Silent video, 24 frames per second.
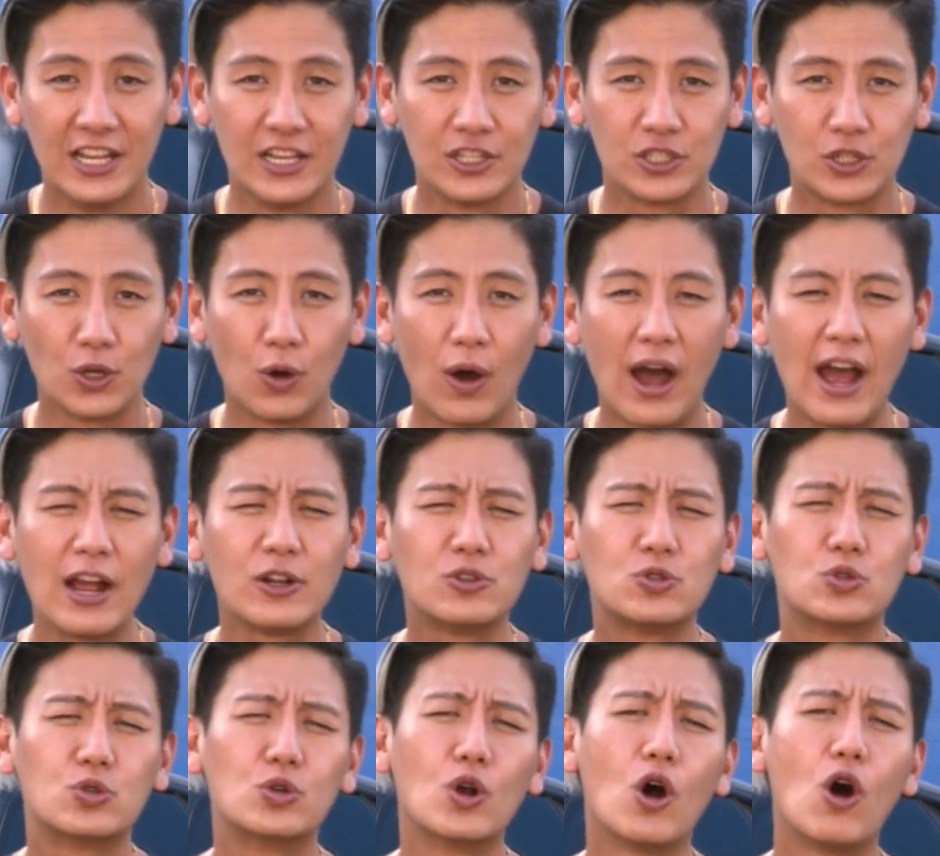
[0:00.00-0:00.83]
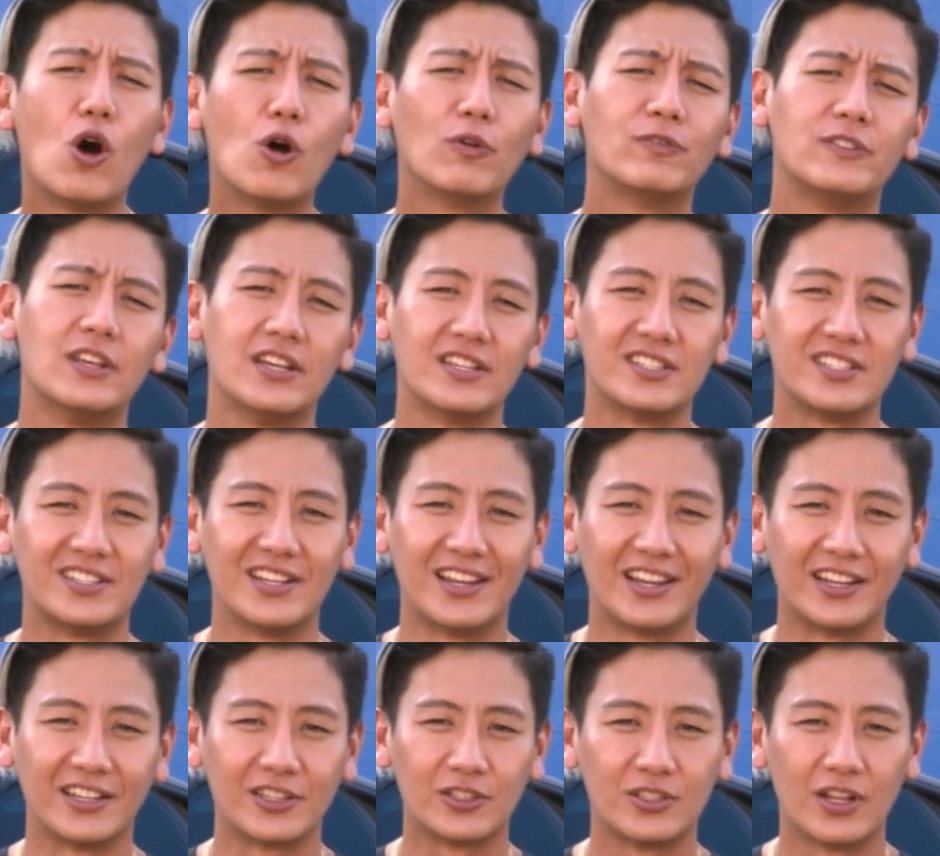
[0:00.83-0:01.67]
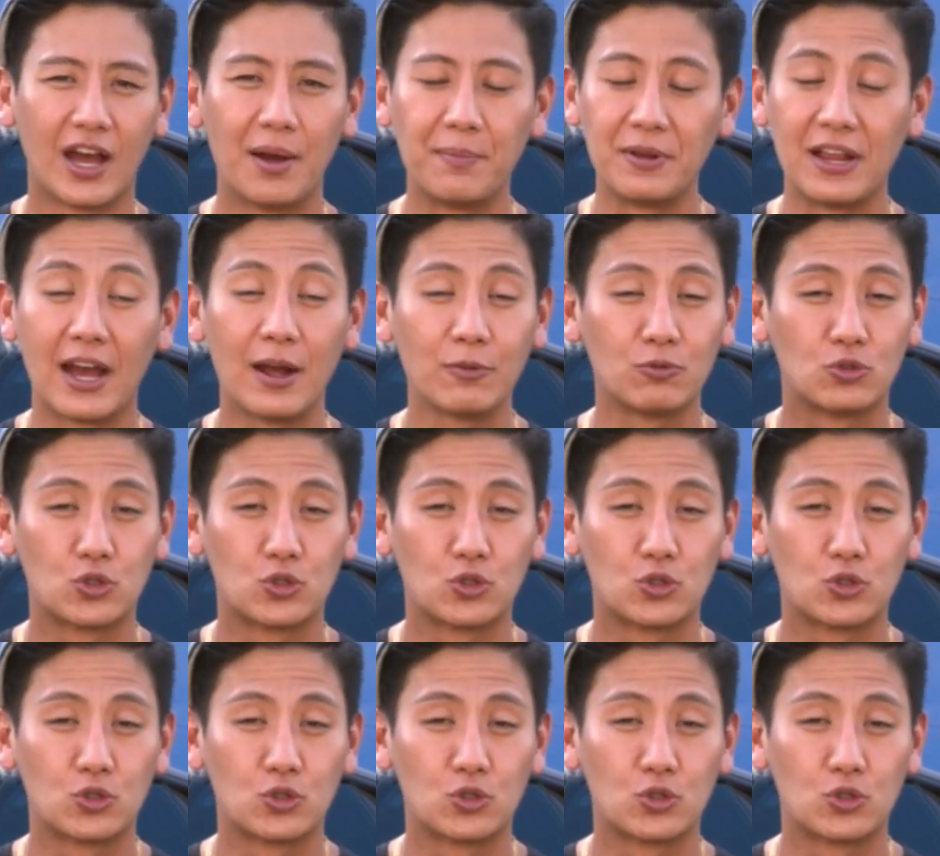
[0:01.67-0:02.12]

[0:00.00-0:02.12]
So I drove this thing. I